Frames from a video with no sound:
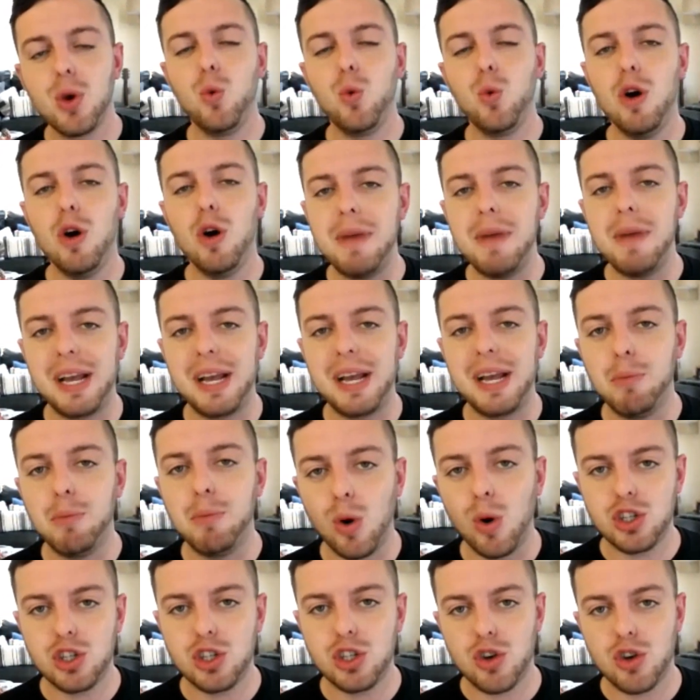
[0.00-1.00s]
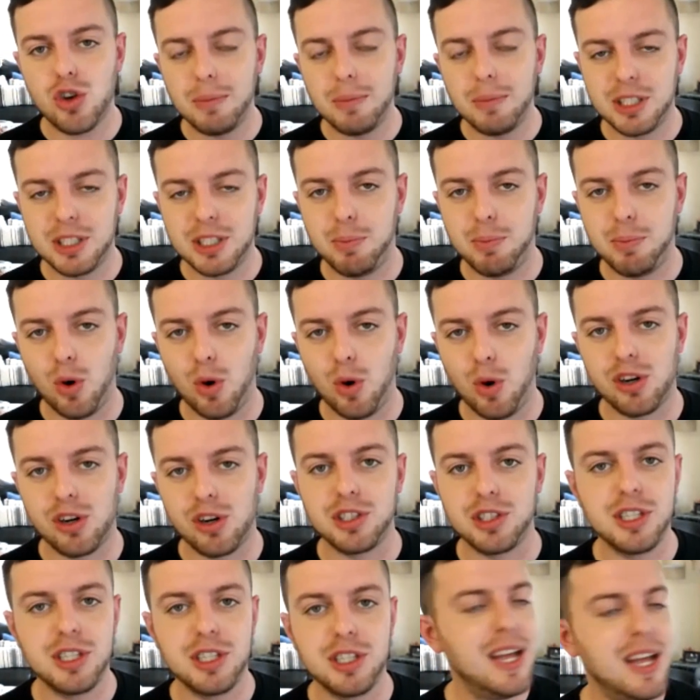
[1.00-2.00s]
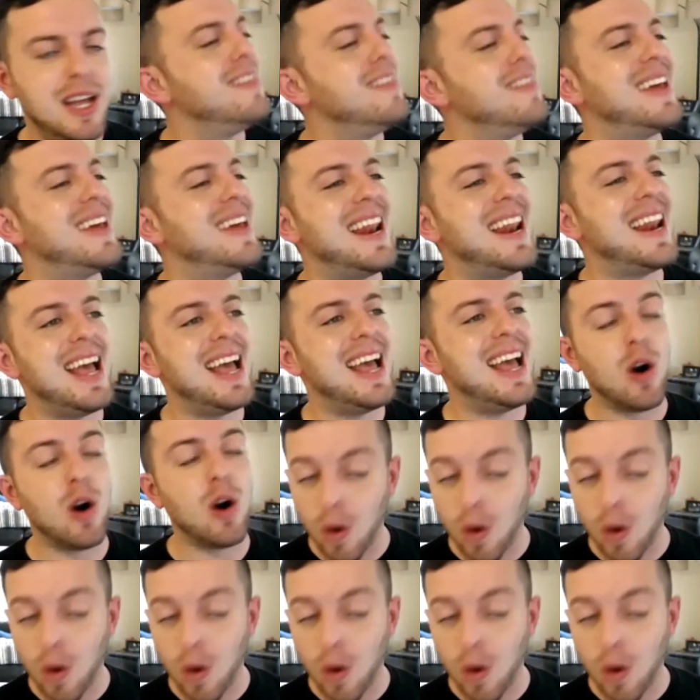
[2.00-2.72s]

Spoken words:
will make more Trump supporters than,